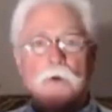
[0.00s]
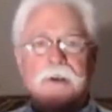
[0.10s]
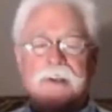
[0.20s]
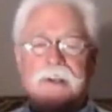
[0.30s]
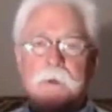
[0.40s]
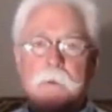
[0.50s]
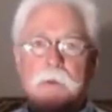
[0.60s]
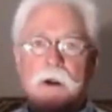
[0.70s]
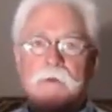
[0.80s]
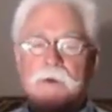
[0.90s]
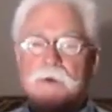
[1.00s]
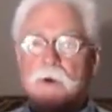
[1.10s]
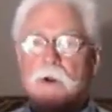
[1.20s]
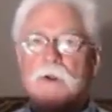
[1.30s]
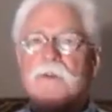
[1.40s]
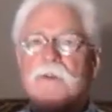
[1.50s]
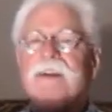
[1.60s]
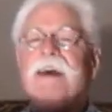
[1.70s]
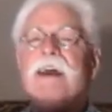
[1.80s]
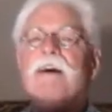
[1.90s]
The Old Testament prophets called
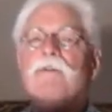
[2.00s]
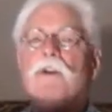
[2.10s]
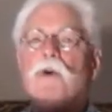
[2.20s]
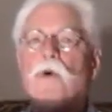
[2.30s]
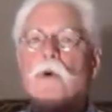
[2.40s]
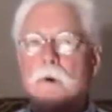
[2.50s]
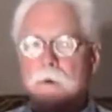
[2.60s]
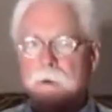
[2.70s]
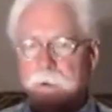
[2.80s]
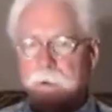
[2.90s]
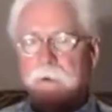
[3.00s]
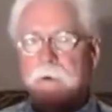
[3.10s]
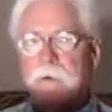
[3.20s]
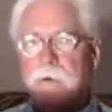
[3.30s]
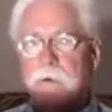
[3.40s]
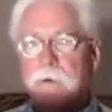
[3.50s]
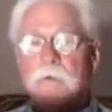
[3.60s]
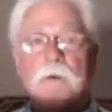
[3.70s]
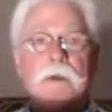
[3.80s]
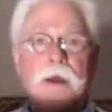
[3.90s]
it the day of the Lord,
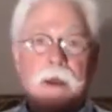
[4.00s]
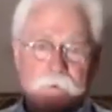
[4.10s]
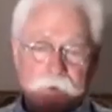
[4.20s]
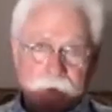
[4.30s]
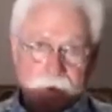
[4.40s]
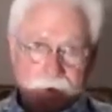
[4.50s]
the day of